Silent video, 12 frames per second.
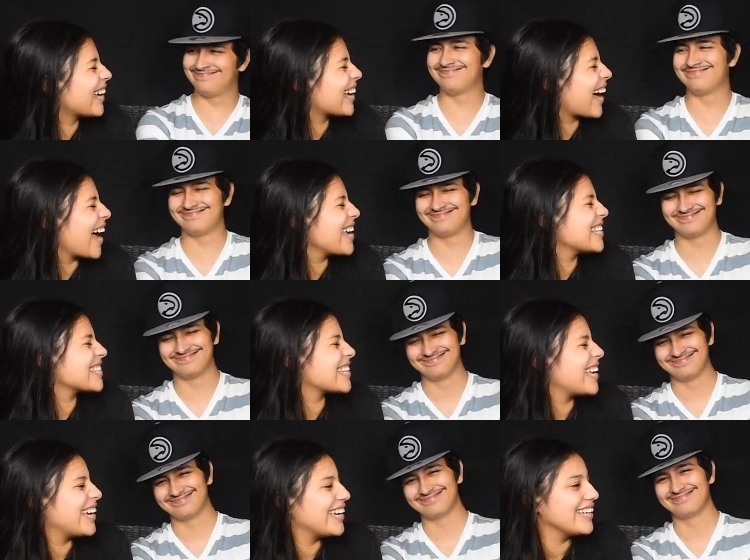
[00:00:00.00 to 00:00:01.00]

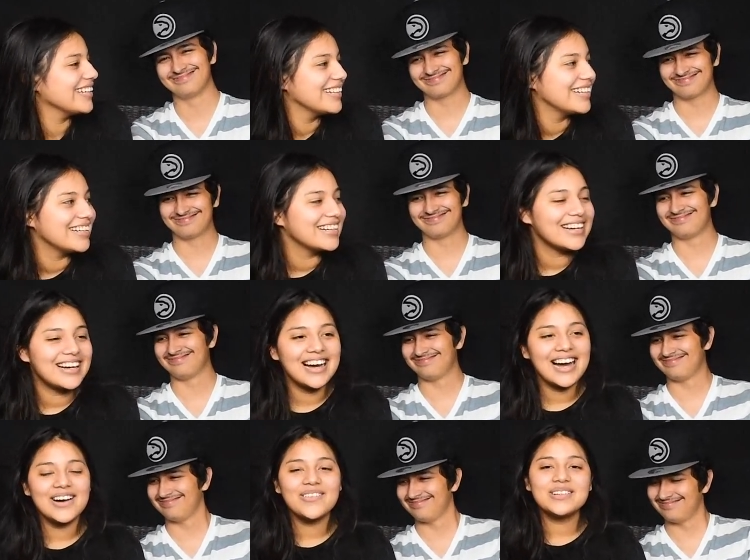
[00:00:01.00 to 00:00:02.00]
Speaker 1: Cállese.
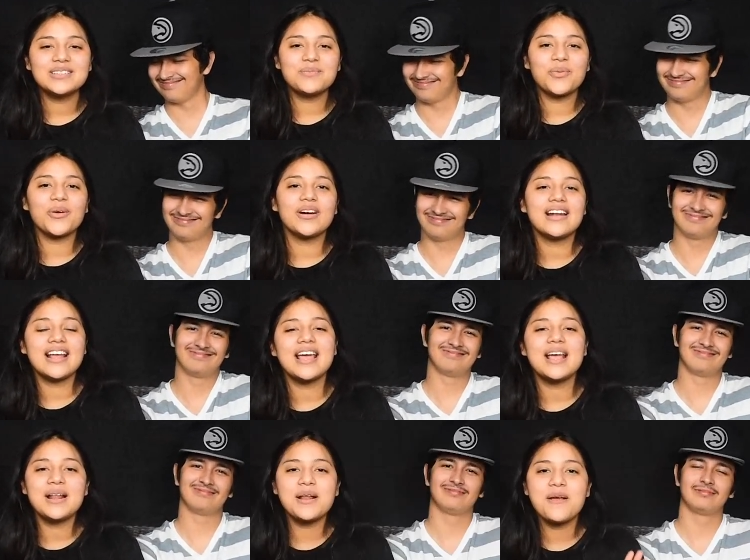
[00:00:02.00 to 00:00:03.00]
I was born
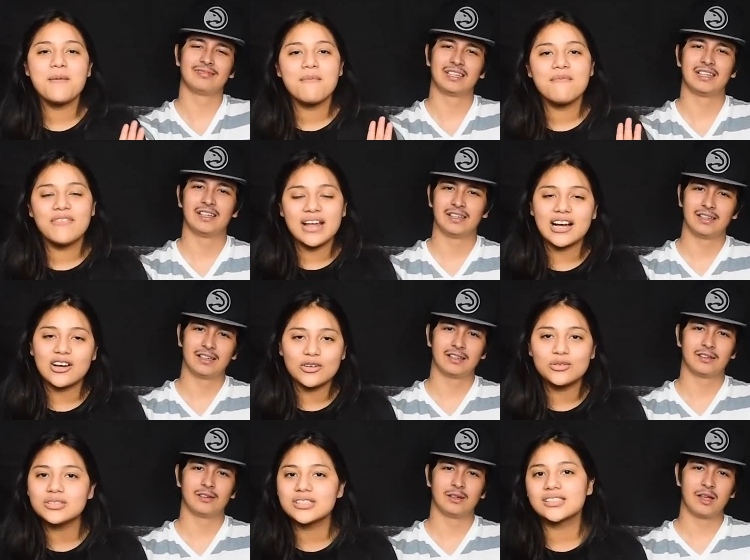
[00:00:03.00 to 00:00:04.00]
in
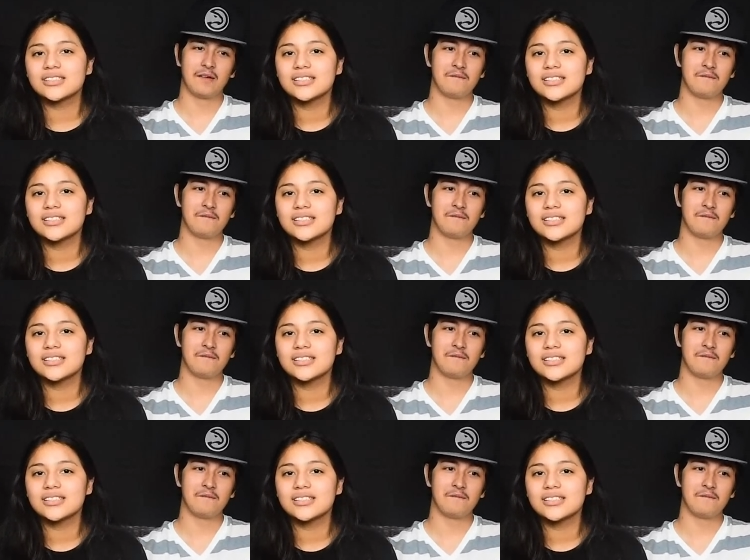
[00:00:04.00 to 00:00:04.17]
Veracruz.